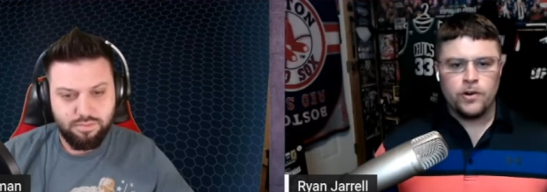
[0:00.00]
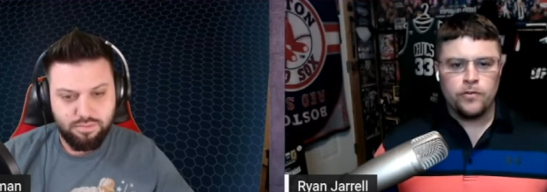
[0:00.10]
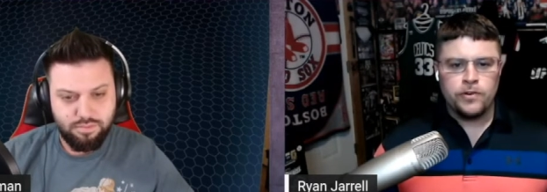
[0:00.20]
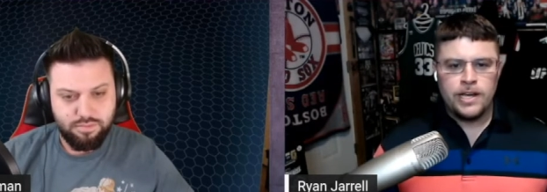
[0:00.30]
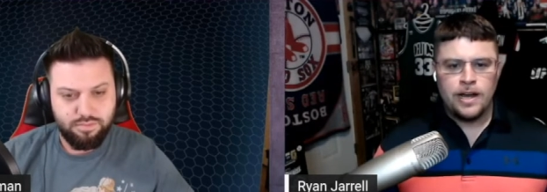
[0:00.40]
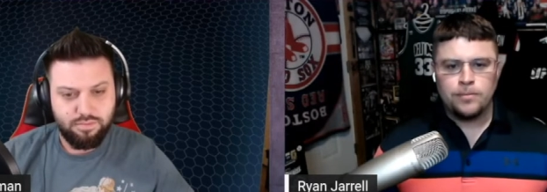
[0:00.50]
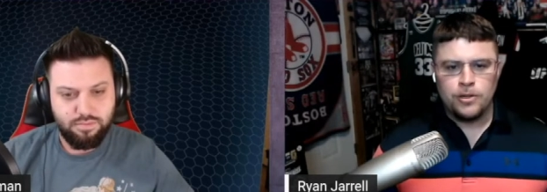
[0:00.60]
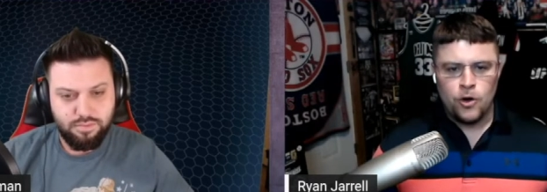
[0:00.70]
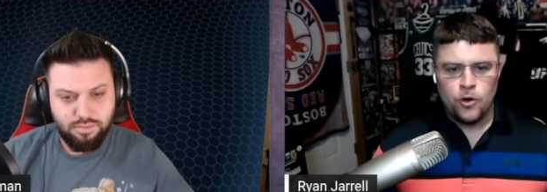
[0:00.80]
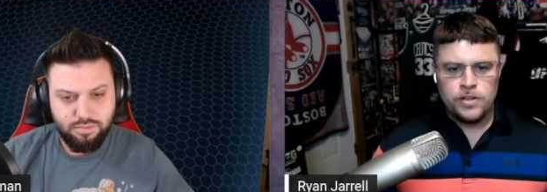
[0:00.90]
Speaker 1: over Jan
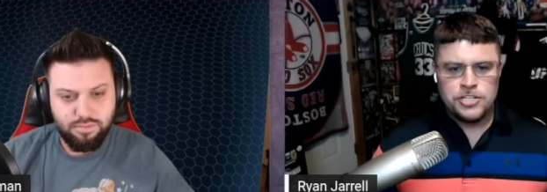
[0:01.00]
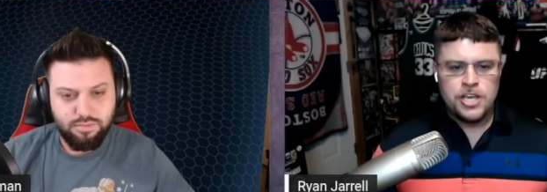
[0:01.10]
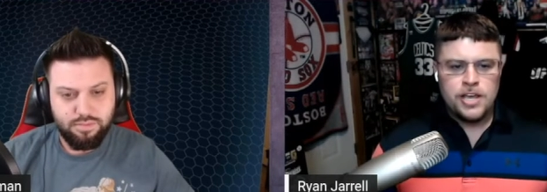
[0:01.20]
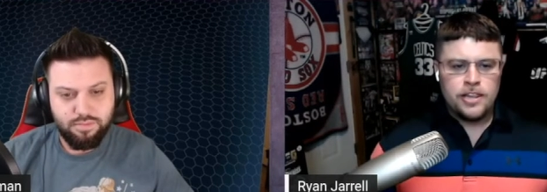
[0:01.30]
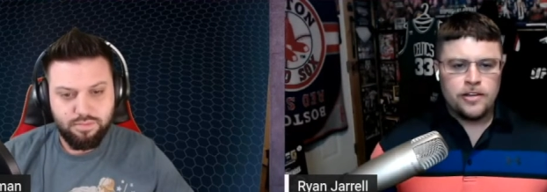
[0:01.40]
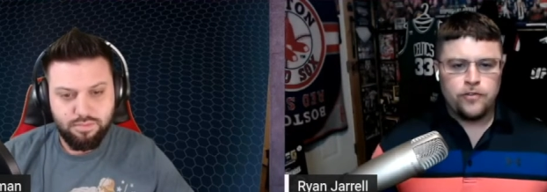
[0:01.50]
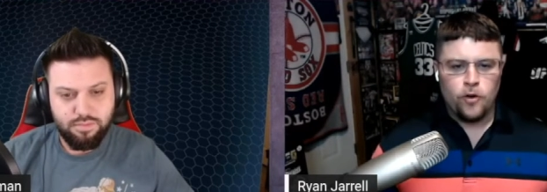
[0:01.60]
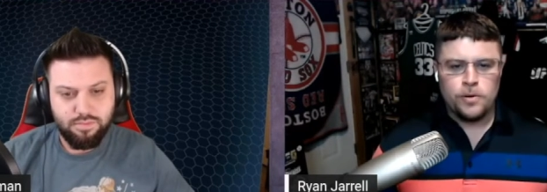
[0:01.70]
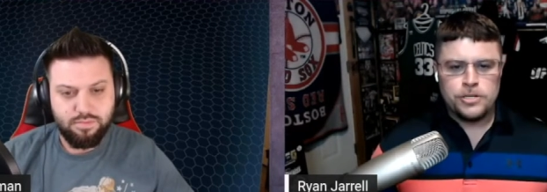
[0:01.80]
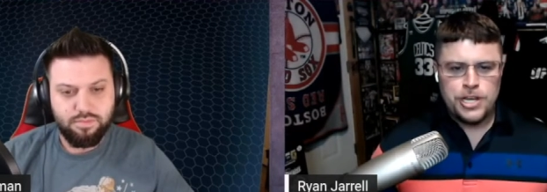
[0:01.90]
Blachowicz, the
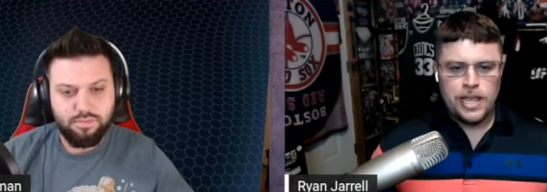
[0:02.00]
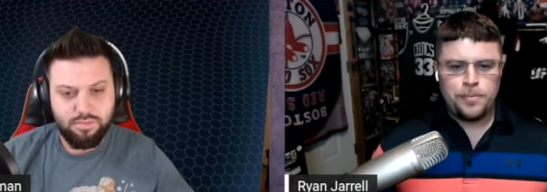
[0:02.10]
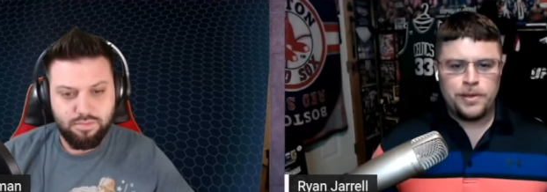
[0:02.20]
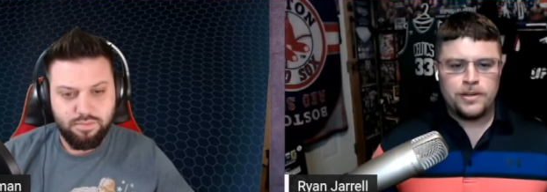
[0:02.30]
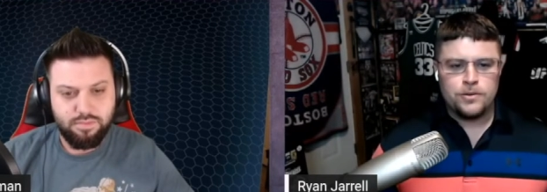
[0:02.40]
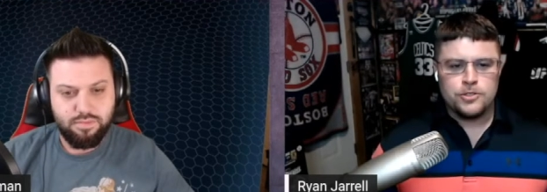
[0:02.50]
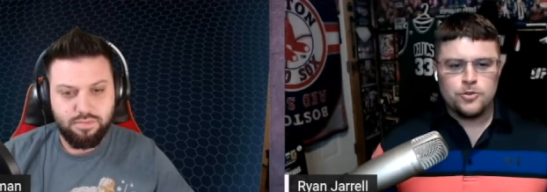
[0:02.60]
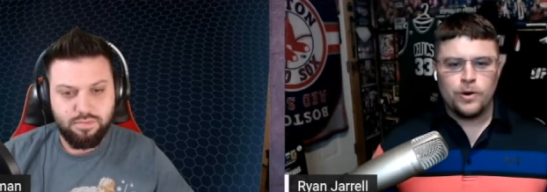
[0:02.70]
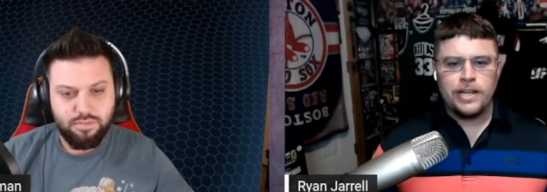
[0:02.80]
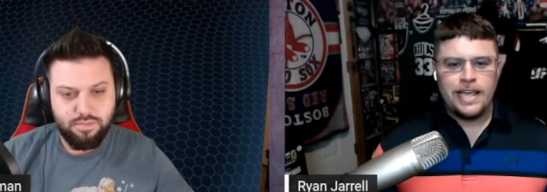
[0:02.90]
former champion who's
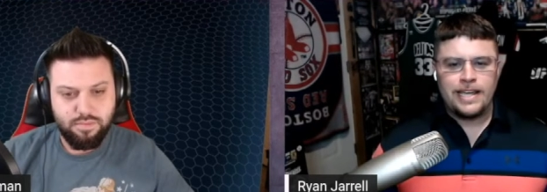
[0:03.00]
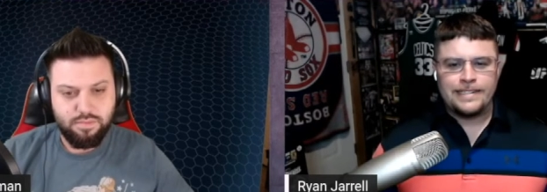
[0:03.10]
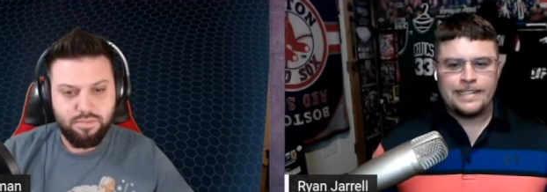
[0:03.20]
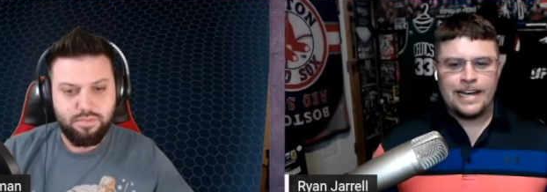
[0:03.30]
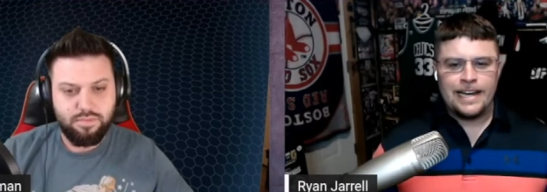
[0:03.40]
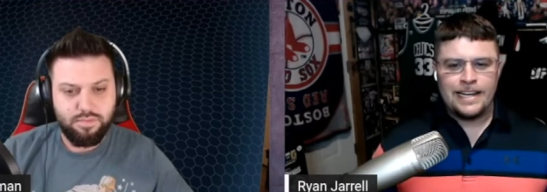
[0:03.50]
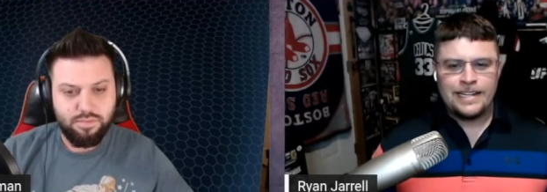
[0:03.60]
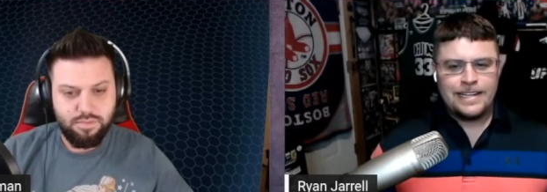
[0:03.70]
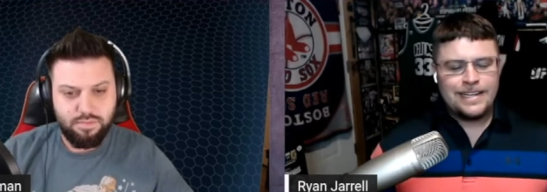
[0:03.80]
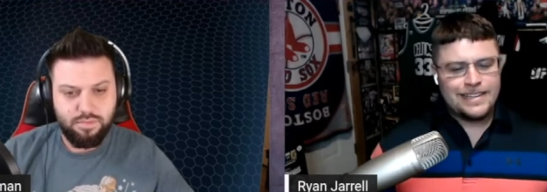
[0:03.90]
28 and 9.